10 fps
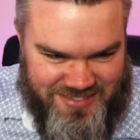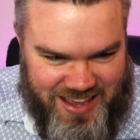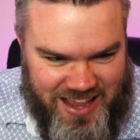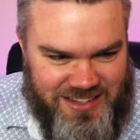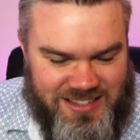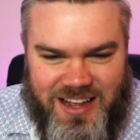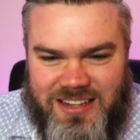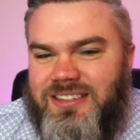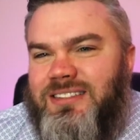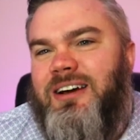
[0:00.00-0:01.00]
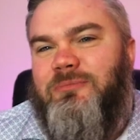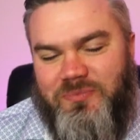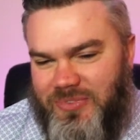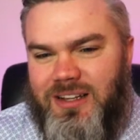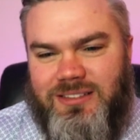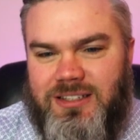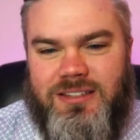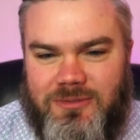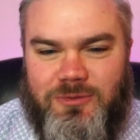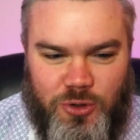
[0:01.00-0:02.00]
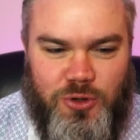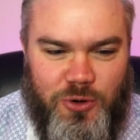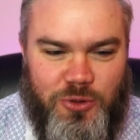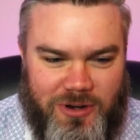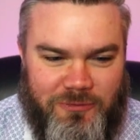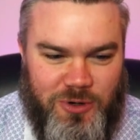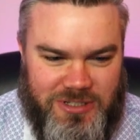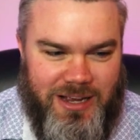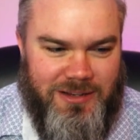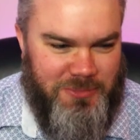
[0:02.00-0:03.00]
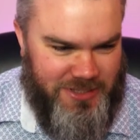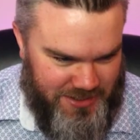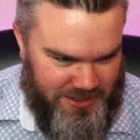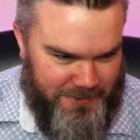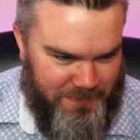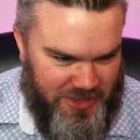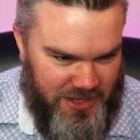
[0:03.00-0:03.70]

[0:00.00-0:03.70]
gang signs? No. Just 2 to 3 to 4 times. Yeah.